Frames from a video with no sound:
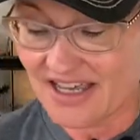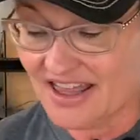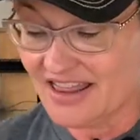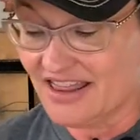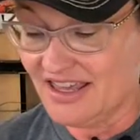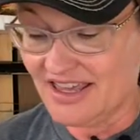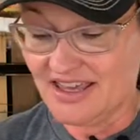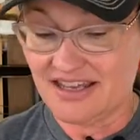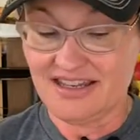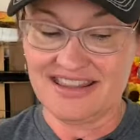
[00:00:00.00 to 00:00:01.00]

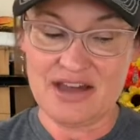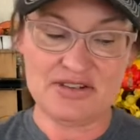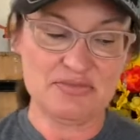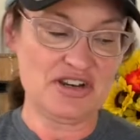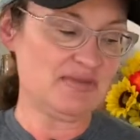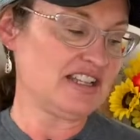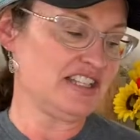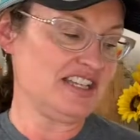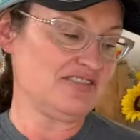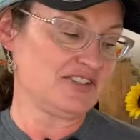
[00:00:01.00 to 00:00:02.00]
Then that was pretty much
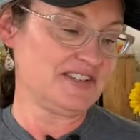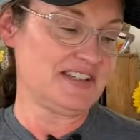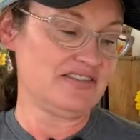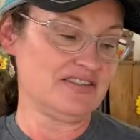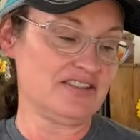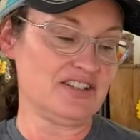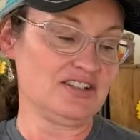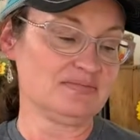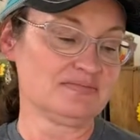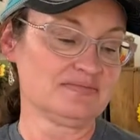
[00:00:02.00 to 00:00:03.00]
it for
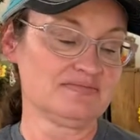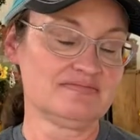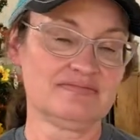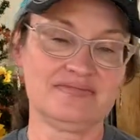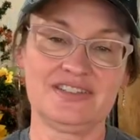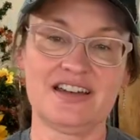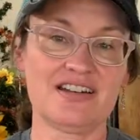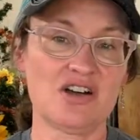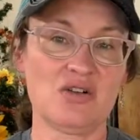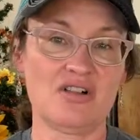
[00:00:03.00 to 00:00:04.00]
Stephenville. Not
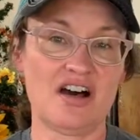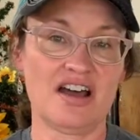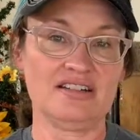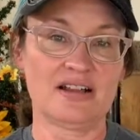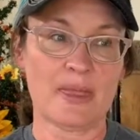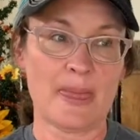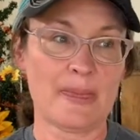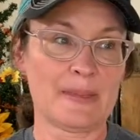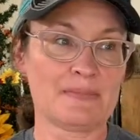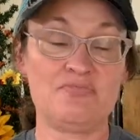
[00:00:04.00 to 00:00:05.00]
a whole lot.
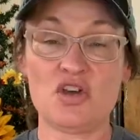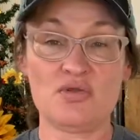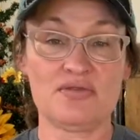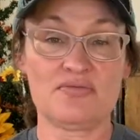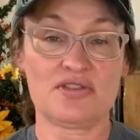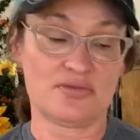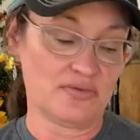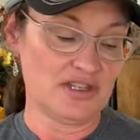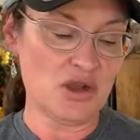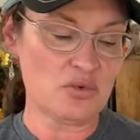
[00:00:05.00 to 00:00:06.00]
No,
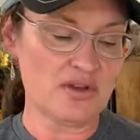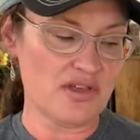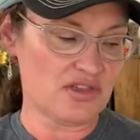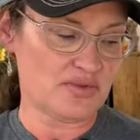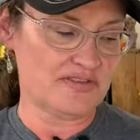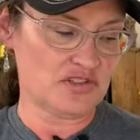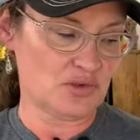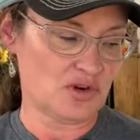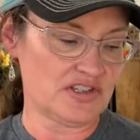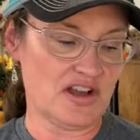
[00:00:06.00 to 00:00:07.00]
no real thrift
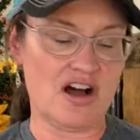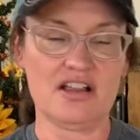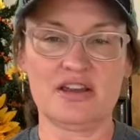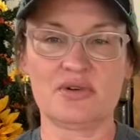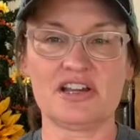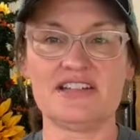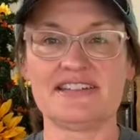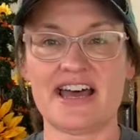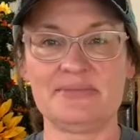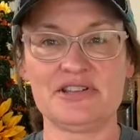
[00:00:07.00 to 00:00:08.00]
stores at all. There were
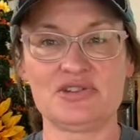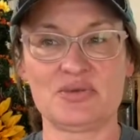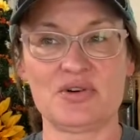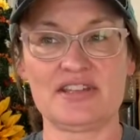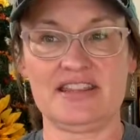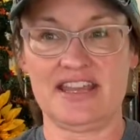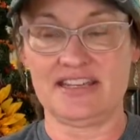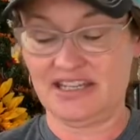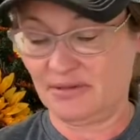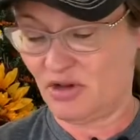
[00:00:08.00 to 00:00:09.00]
consignment stores in the
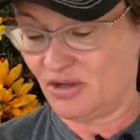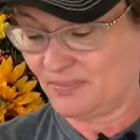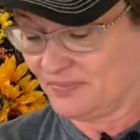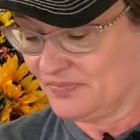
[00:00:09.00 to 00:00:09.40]
antique mall.